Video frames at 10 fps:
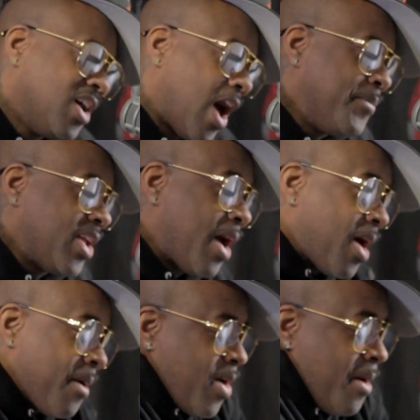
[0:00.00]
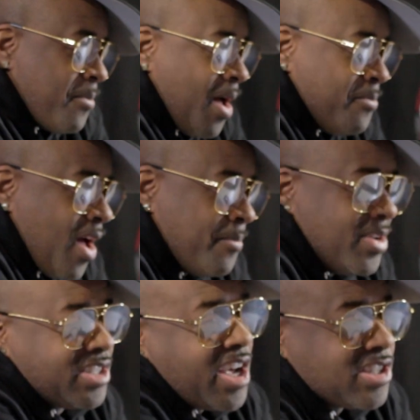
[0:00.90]
I'm
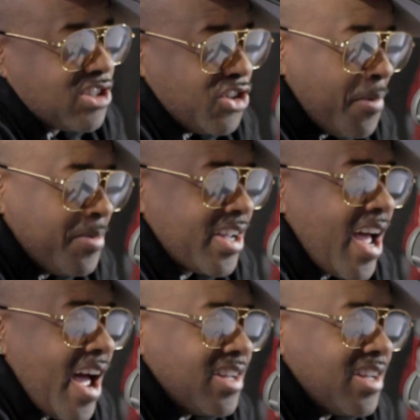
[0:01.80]
the tester. I'm the guy